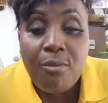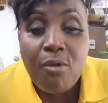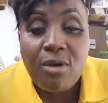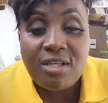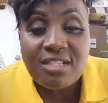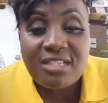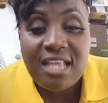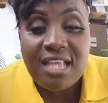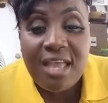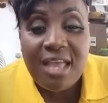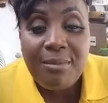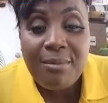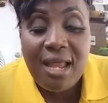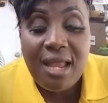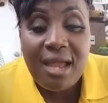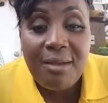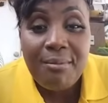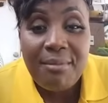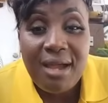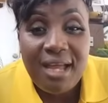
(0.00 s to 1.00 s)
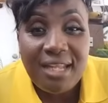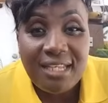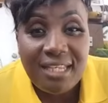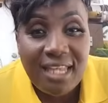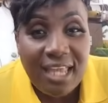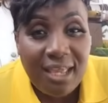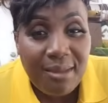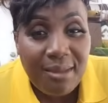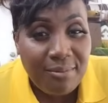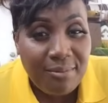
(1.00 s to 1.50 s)
What's that black man
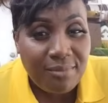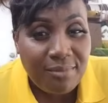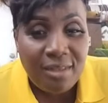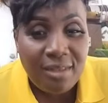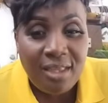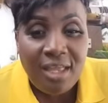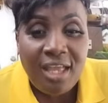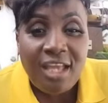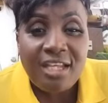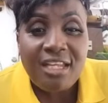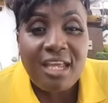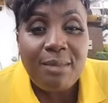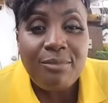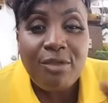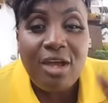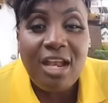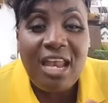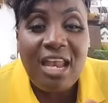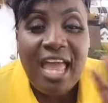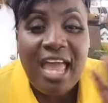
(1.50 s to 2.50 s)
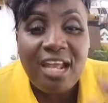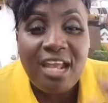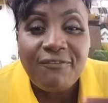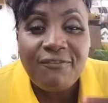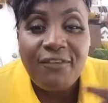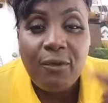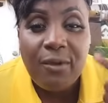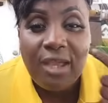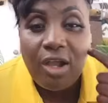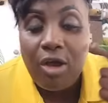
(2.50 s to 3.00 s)
there? They don't
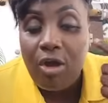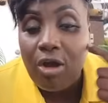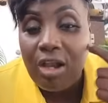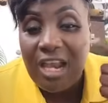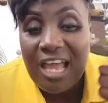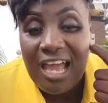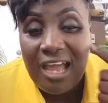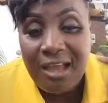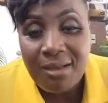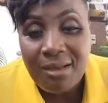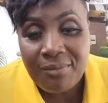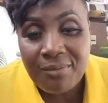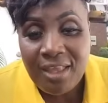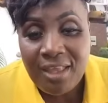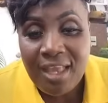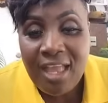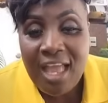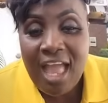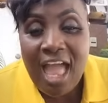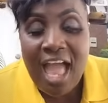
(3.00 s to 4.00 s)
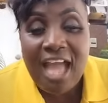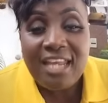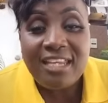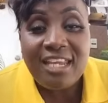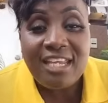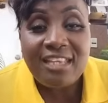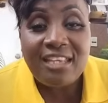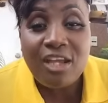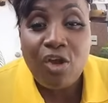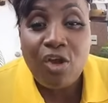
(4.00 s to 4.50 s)
like the way color. And
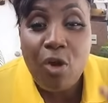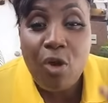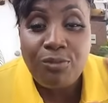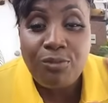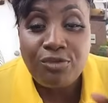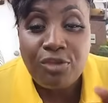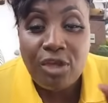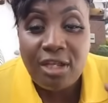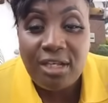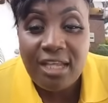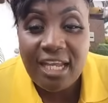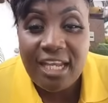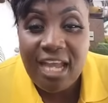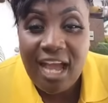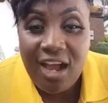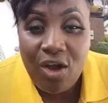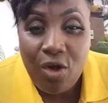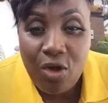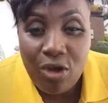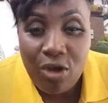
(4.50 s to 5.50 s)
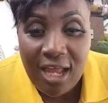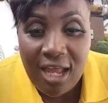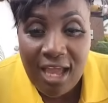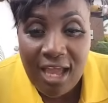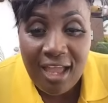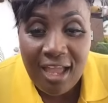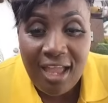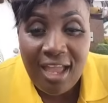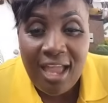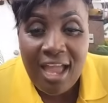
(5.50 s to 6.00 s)
they take up so they don't
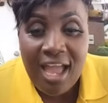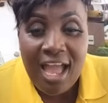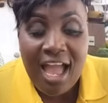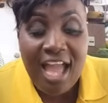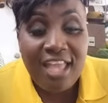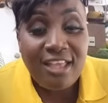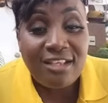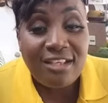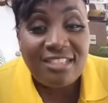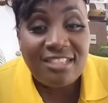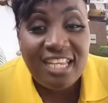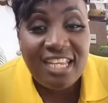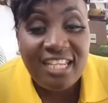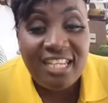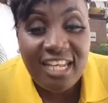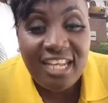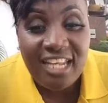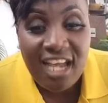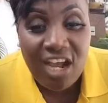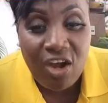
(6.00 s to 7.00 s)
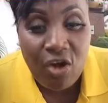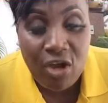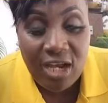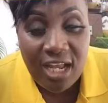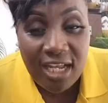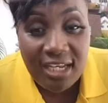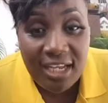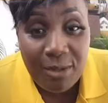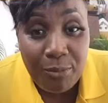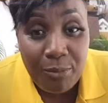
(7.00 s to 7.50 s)
color. And you see they don't
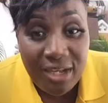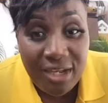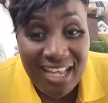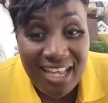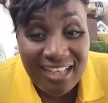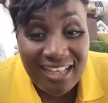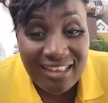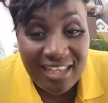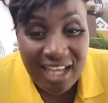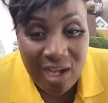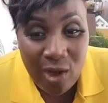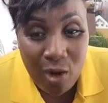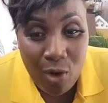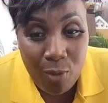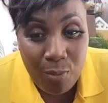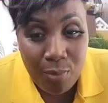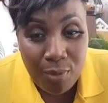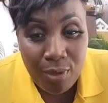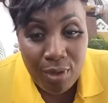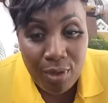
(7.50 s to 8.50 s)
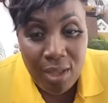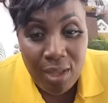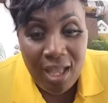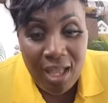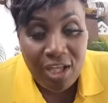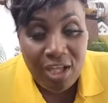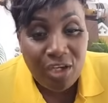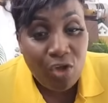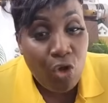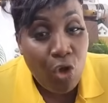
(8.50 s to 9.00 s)
color them when they take up.
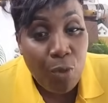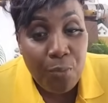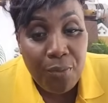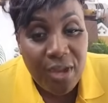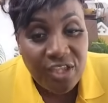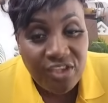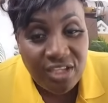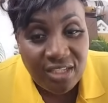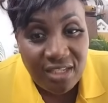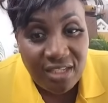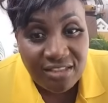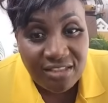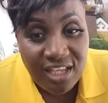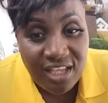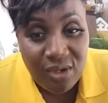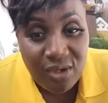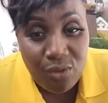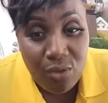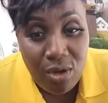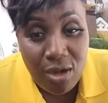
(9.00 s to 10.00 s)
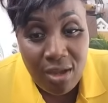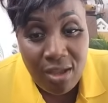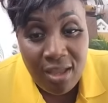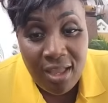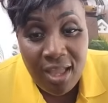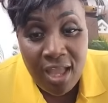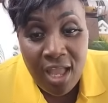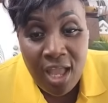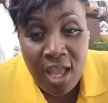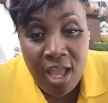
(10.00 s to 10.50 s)
No prejudice, you know.
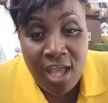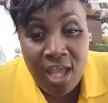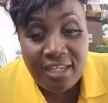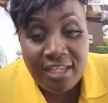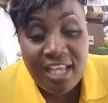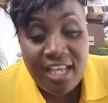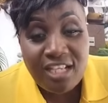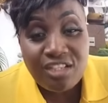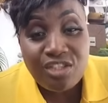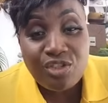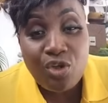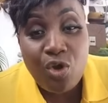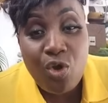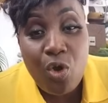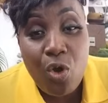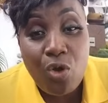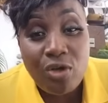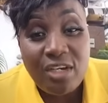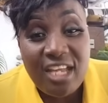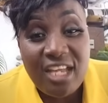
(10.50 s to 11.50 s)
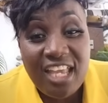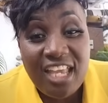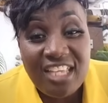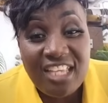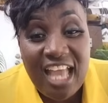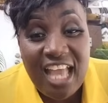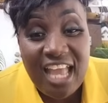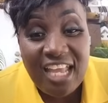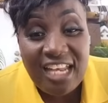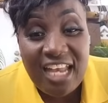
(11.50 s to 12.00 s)
They suck out
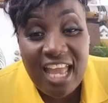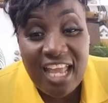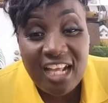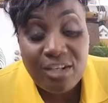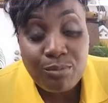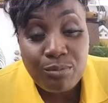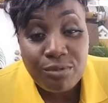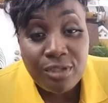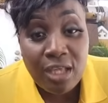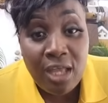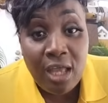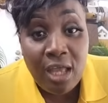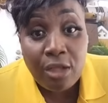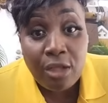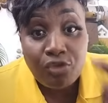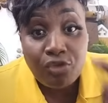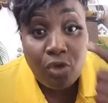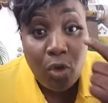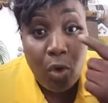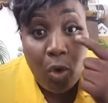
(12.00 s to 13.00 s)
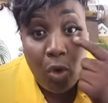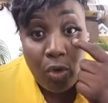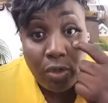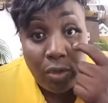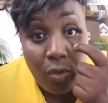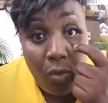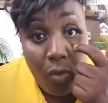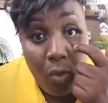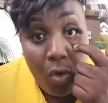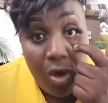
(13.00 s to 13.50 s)
their eye like, suck out
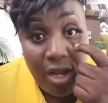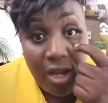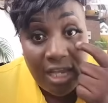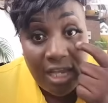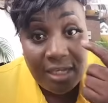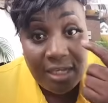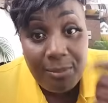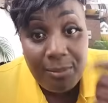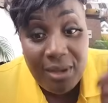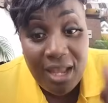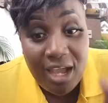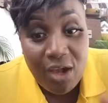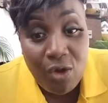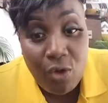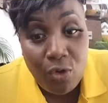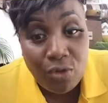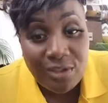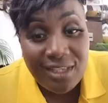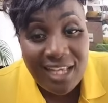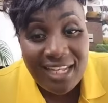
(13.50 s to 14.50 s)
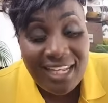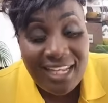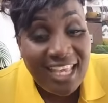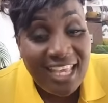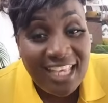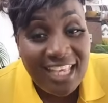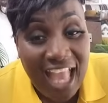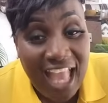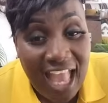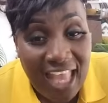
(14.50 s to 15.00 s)
the wall of the black out of
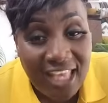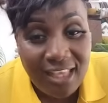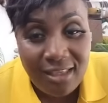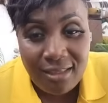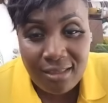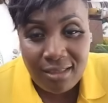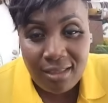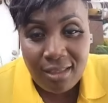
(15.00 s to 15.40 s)
their eye.